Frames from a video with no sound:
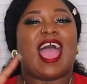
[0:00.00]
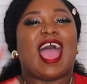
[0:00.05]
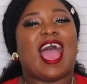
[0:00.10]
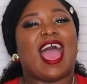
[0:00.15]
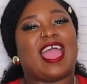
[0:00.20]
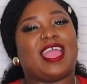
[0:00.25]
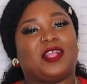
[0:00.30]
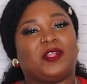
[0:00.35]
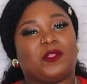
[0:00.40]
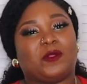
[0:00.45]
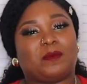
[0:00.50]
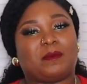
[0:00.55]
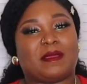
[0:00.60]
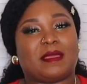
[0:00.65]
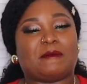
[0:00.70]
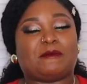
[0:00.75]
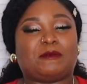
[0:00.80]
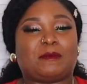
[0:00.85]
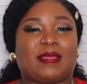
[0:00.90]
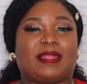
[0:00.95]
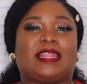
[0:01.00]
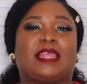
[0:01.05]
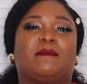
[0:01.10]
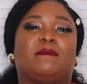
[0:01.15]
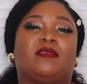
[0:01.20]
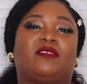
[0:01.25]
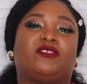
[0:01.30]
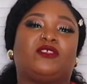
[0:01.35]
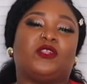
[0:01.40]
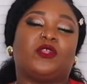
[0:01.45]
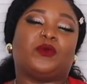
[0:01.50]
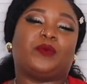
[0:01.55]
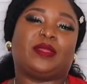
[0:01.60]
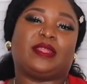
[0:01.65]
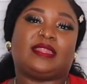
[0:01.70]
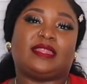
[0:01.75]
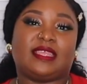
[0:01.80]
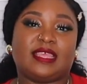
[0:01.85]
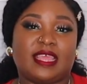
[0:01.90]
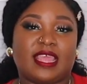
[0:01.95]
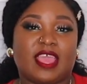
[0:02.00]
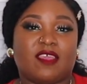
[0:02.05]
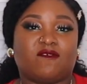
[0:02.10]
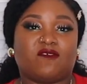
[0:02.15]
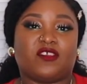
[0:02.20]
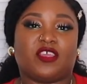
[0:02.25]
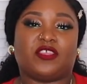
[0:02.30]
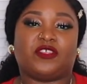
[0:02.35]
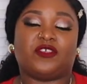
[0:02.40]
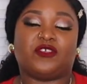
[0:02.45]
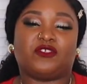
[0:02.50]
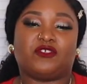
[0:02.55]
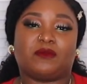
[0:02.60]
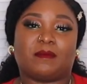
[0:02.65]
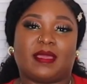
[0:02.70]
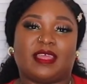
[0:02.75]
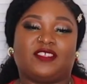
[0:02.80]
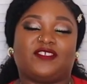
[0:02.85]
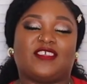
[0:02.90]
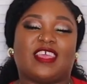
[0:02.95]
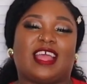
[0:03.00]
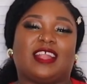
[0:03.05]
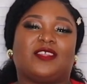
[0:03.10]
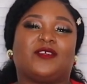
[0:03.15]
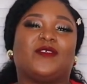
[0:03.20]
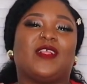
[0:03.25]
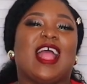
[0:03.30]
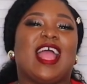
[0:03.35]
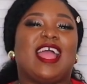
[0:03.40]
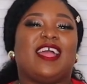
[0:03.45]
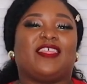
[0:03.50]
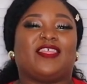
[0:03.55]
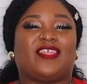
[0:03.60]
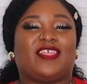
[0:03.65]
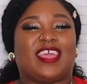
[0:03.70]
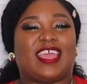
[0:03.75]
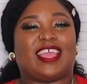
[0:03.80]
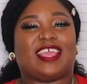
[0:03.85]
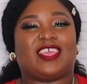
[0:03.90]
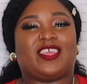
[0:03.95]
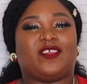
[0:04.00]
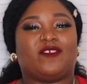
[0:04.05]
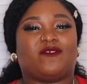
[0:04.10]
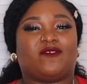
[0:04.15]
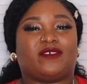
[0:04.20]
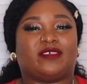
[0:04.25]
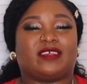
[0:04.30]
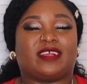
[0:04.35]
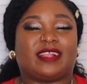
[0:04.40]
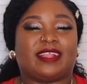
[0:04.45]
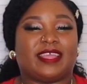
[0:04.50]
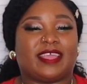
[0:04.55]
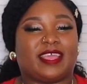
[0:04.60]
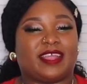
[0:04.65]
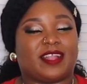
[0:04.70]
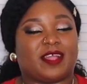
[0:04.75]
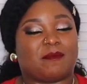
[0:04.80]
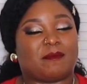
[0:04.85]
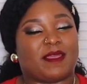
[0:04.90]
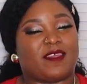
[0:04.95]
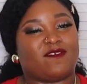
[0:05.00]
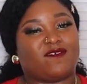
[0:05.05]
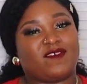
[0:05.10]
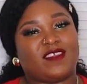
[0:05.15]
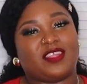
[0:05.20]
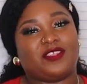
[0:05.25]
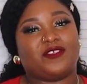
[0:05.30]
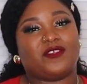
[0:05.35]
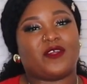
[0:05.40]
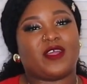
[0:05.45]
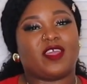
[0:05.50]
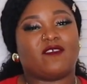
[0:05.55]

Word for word: Hi Glow Babes, my name is Glow With D. If you're new to my channel, thank you for clicking on my video.